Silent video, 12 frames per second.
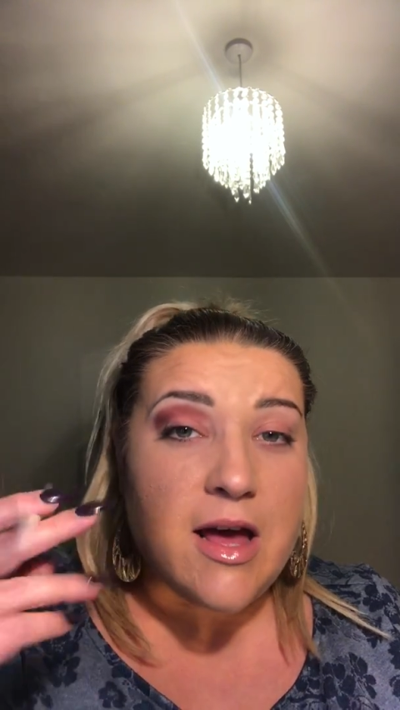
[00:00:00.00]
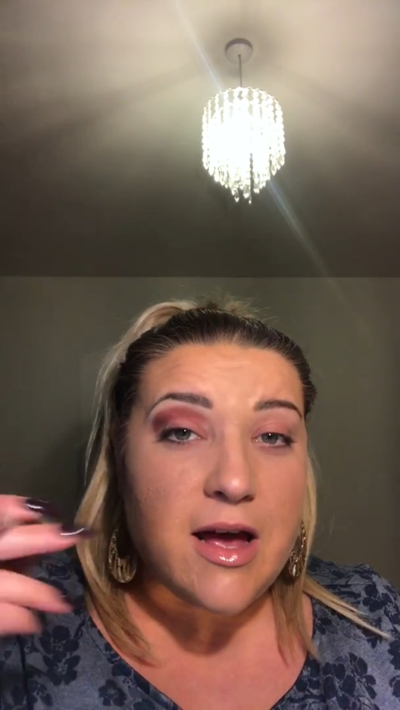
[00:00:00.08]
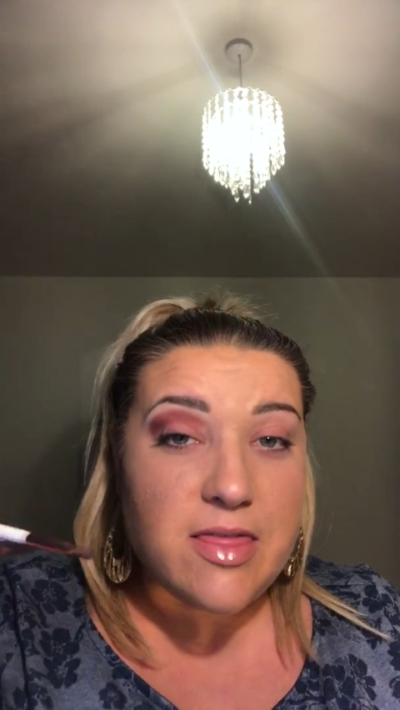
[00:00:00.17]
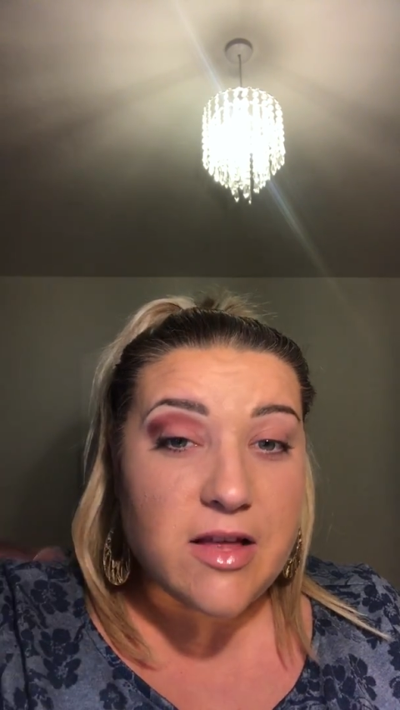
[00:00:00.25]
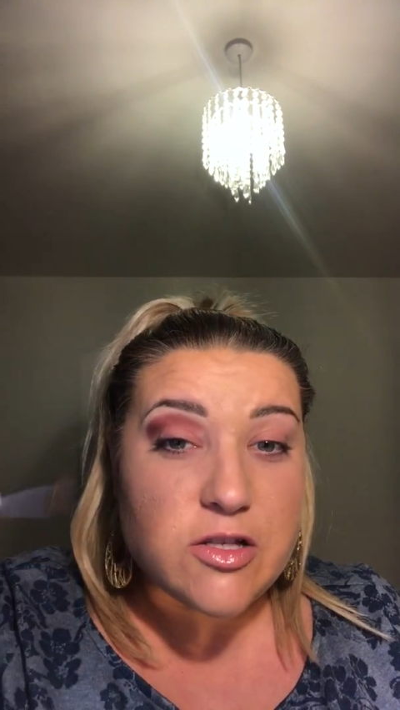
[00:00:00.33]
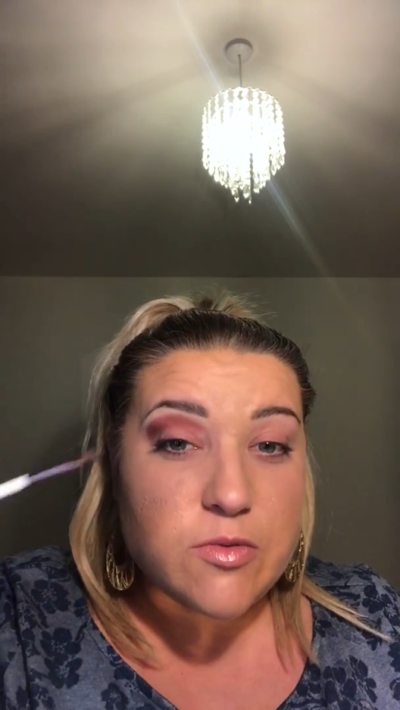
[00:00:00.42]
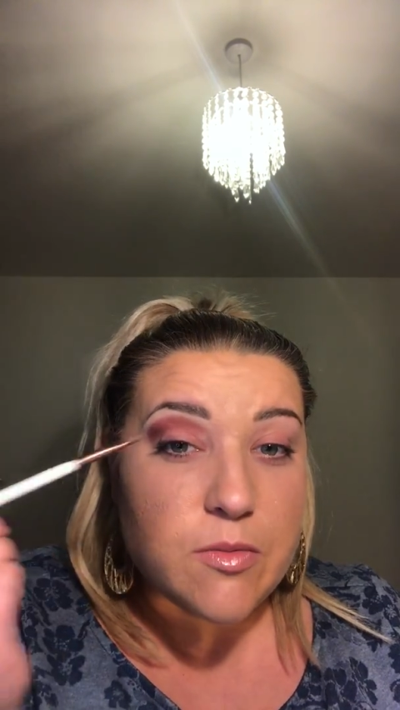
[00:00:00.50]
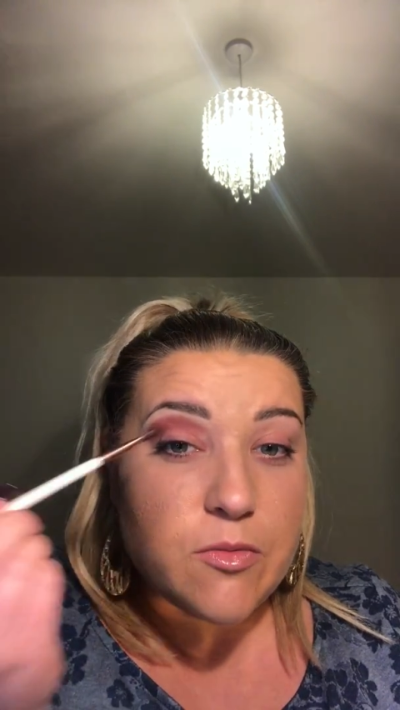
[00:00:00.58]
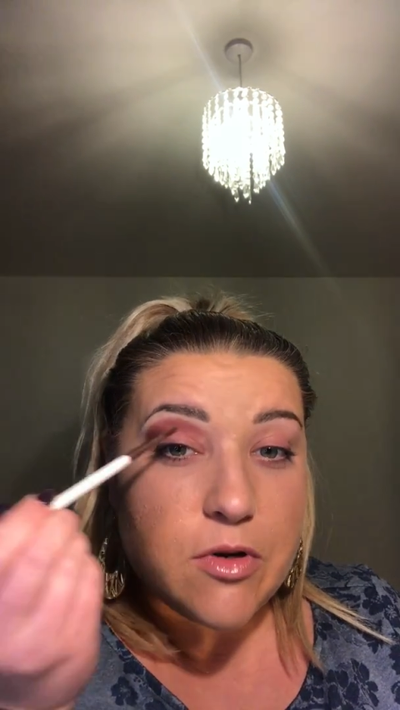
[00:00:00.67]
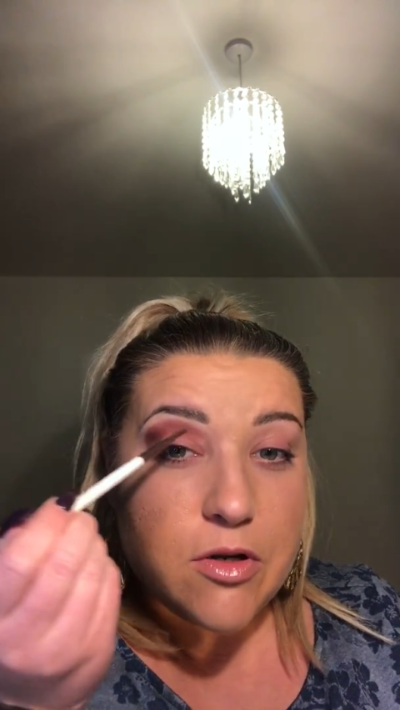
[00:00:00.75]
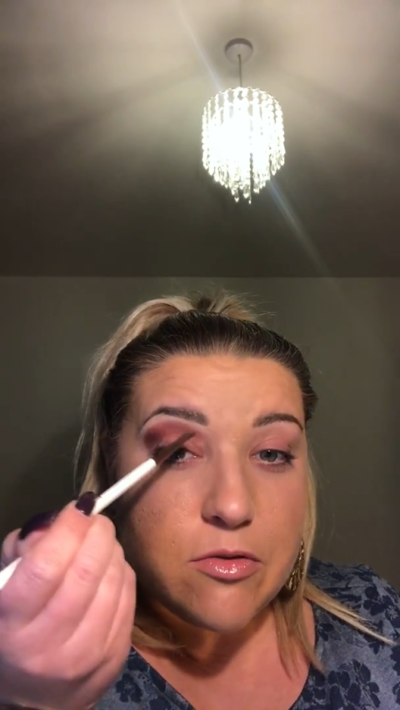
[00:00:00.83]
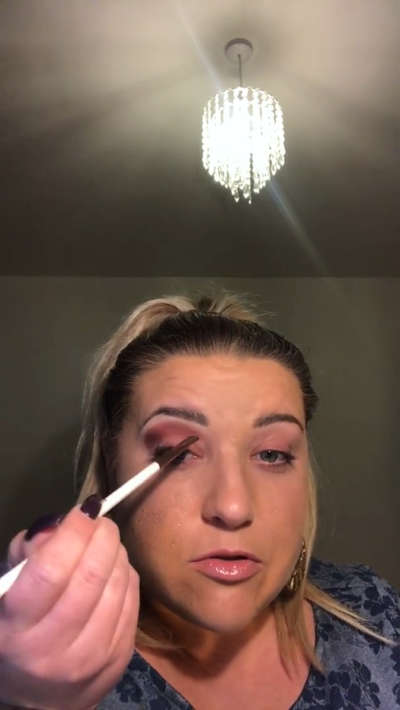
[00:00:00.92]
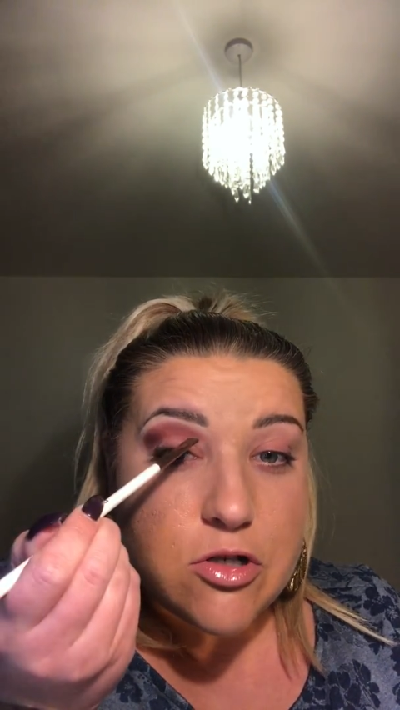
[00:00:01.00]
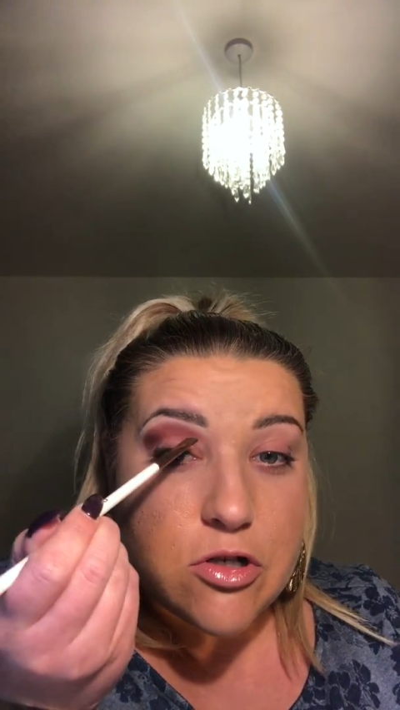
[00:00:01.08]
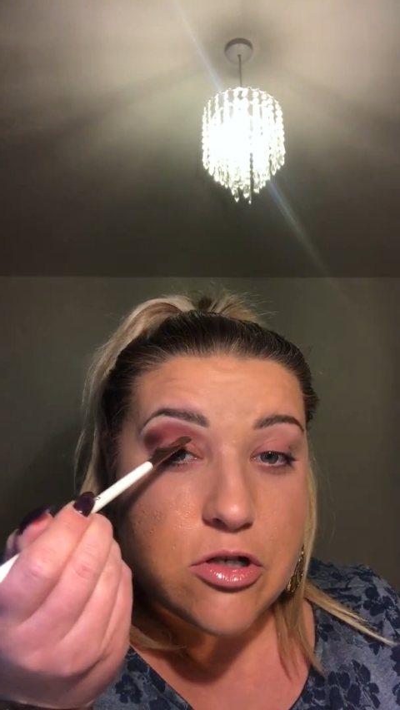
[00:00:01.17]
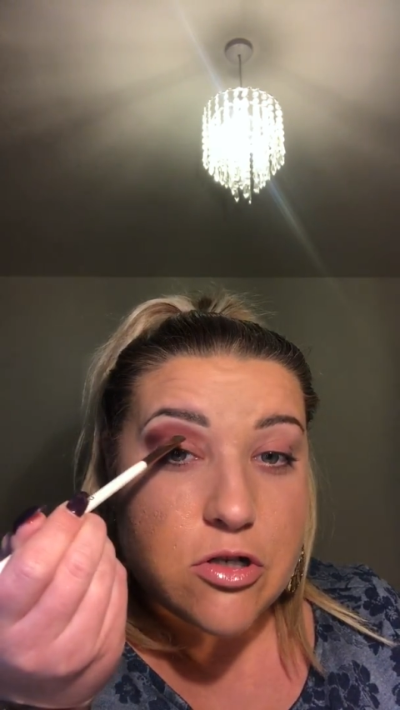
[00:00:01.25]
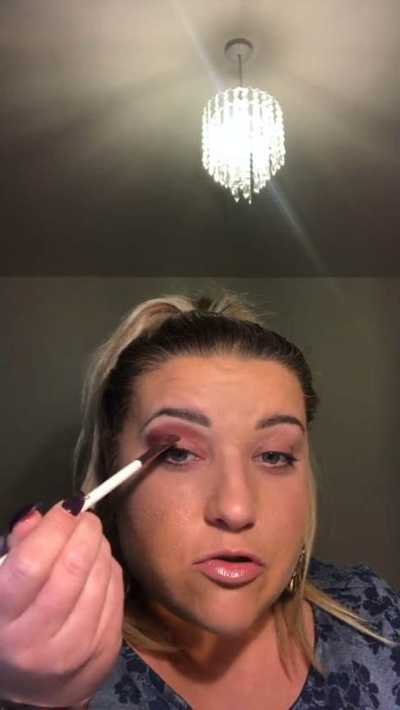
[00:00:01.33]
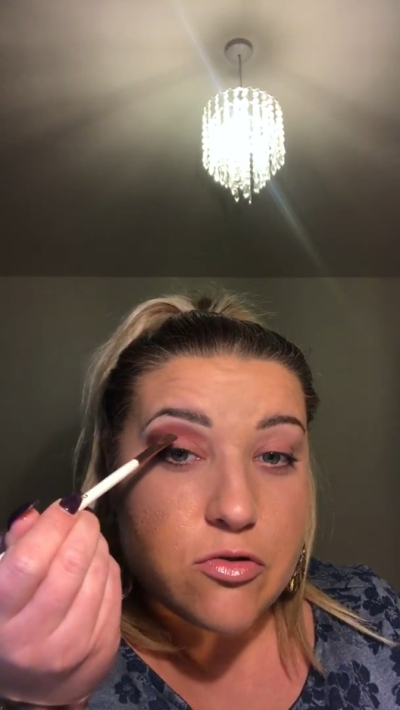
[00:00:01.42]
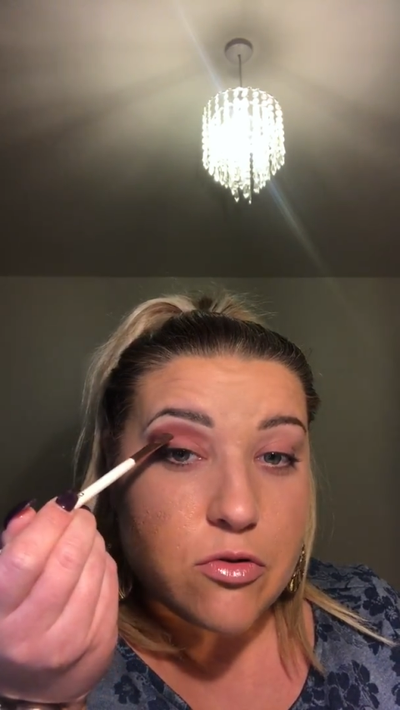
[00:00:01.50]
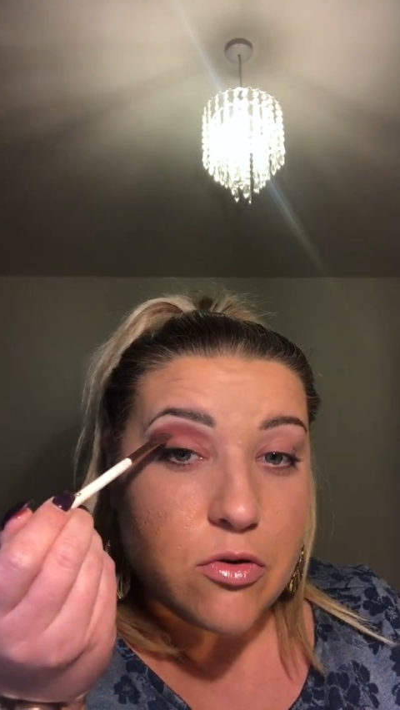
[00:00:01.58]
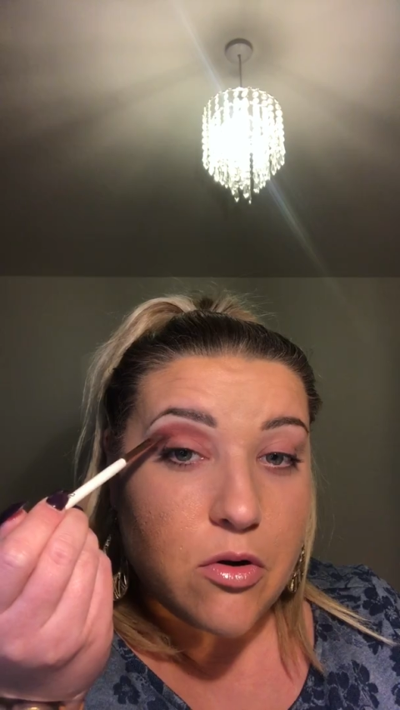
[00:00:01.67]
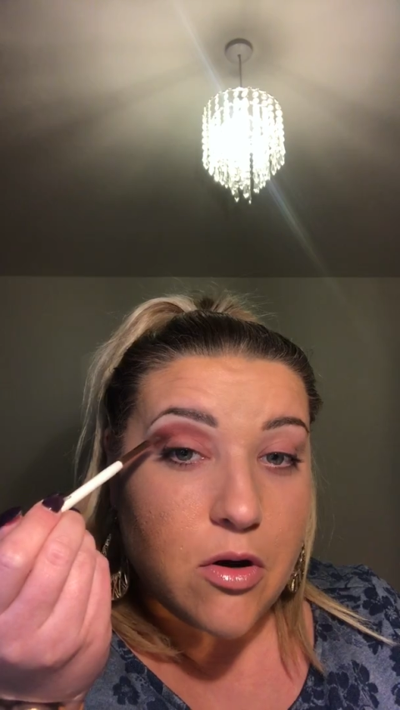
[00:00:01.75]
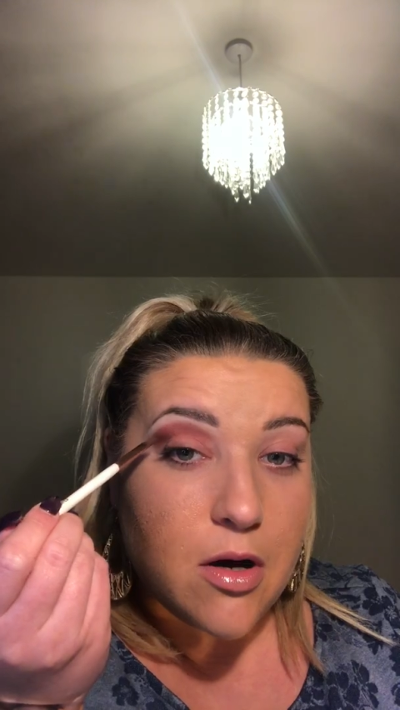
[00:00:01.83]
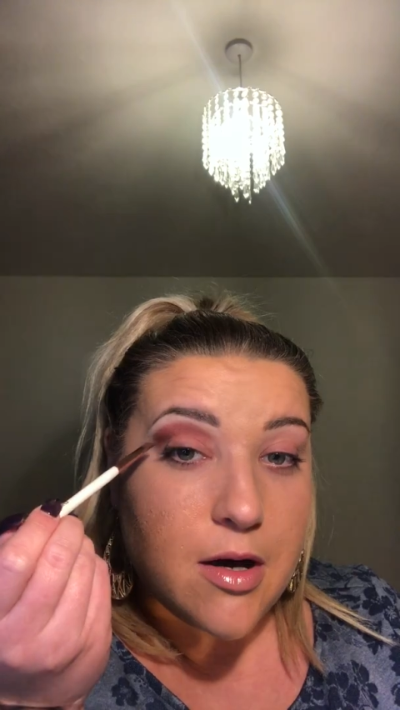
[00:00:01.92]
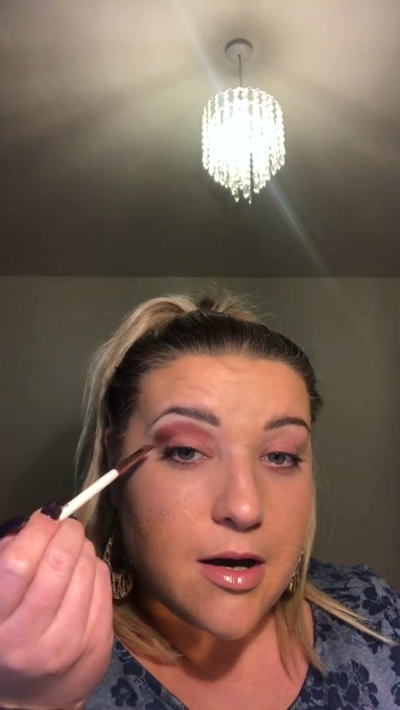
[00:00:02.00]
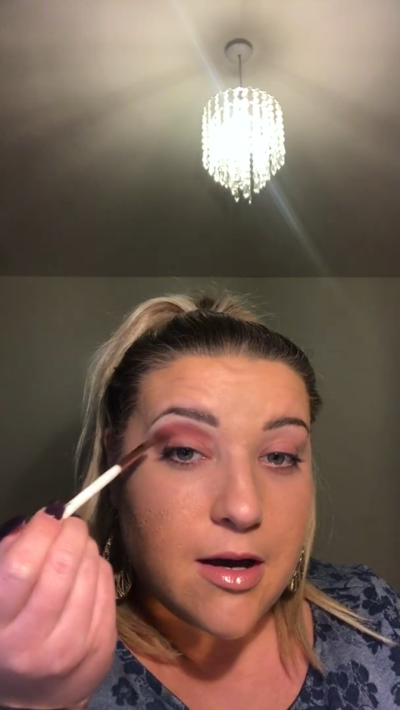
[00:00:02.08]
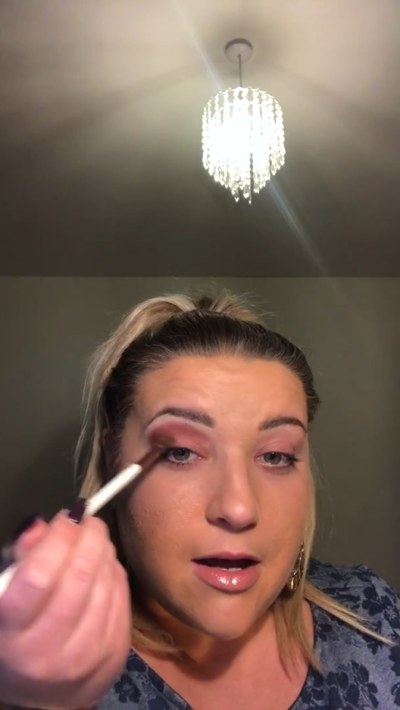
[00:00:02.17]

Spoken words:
And that's what I'm going to use just to draw